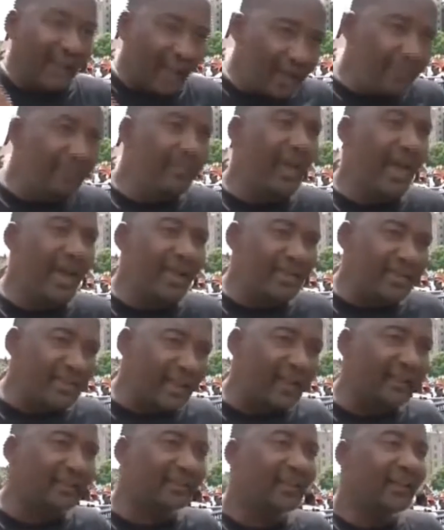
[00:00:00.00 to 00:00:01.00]
came here and
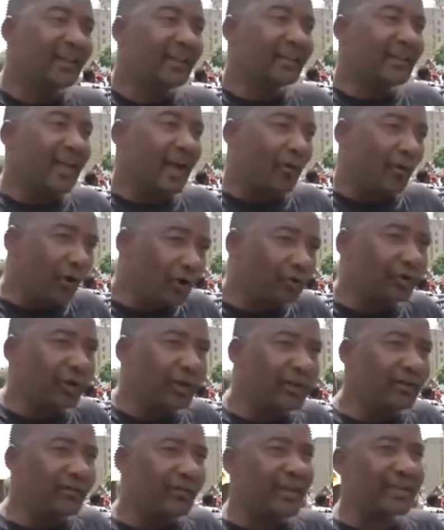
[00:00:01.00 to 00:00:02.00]
said they are going
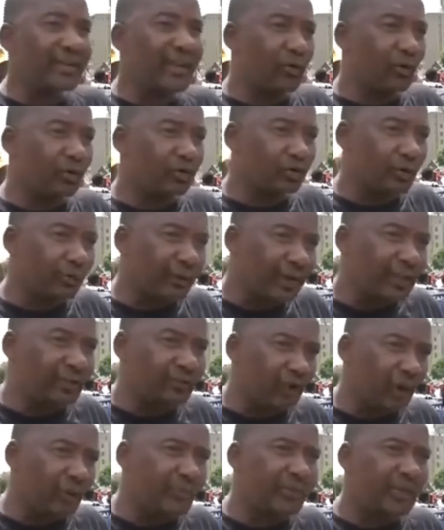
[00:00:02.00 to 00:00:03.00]
to invest, they are going to
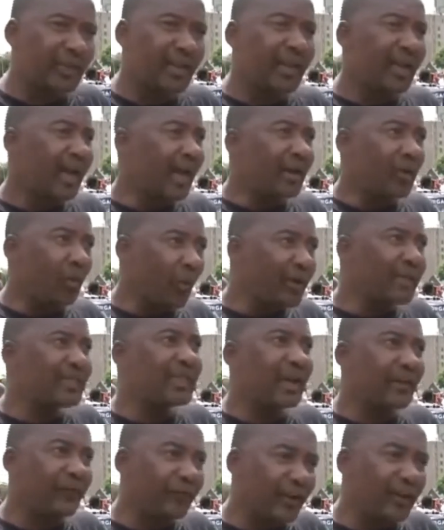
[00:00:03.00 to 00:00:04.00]
create jobs, and
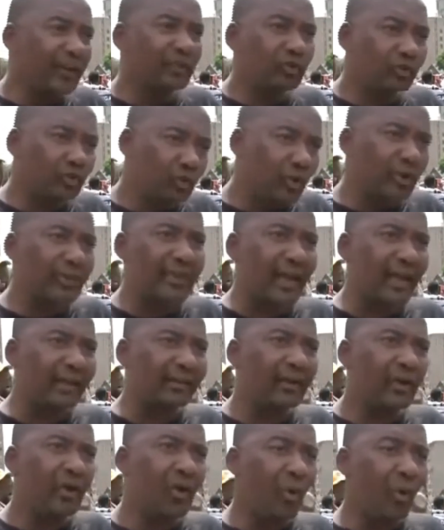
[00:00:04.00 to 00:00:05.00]
when they are failing to do that,
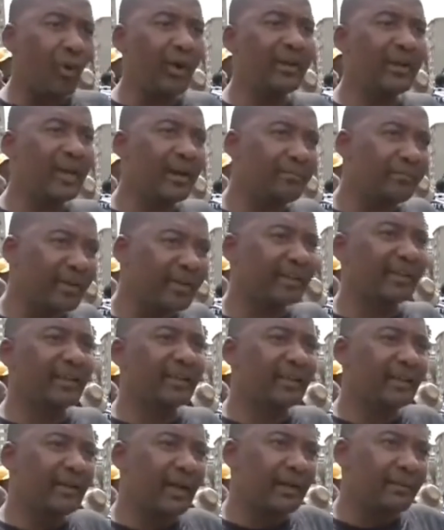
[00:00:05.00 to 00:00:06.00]
when they are
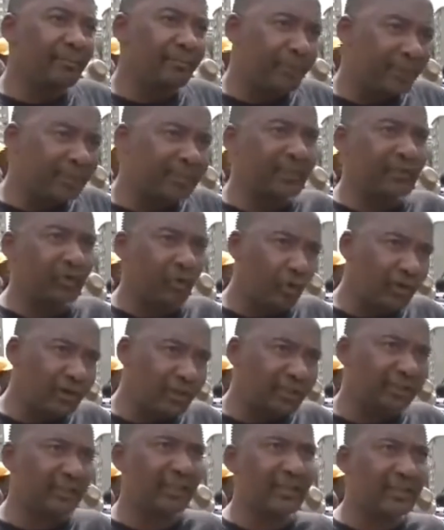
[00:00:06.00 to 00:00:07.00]
breaking and breaching
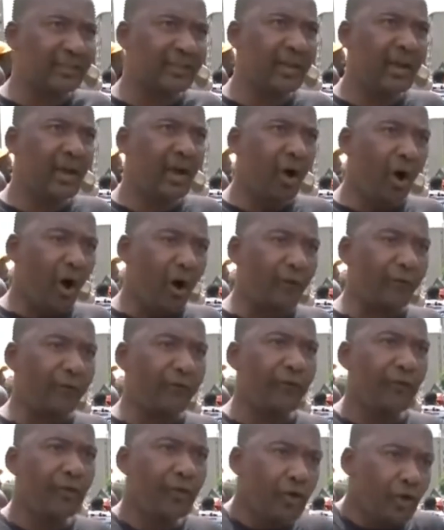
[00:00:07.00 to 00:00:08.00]
conditions
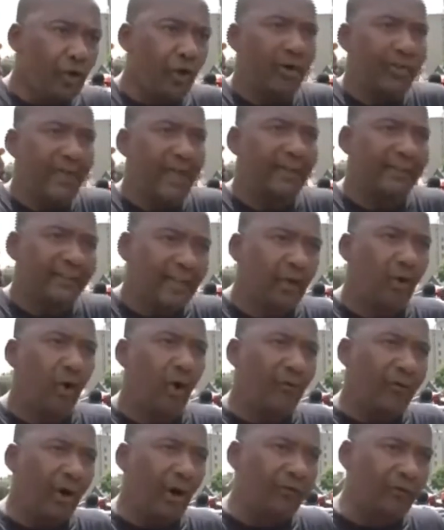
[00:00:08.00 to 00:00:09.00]
of, you know, their
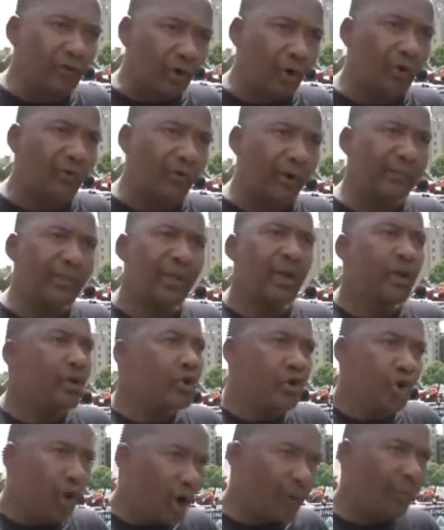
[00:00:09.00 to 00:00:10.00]
takeover of Clover,
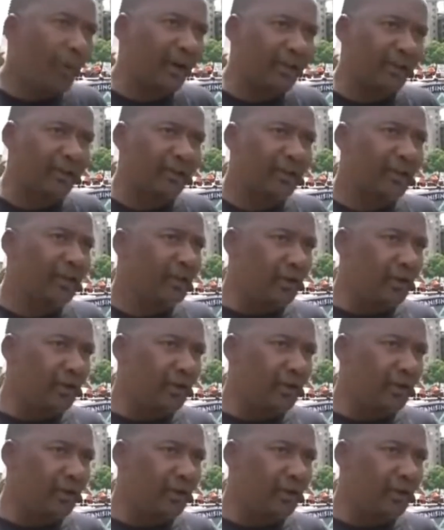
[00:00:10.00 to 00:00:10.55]
nobody,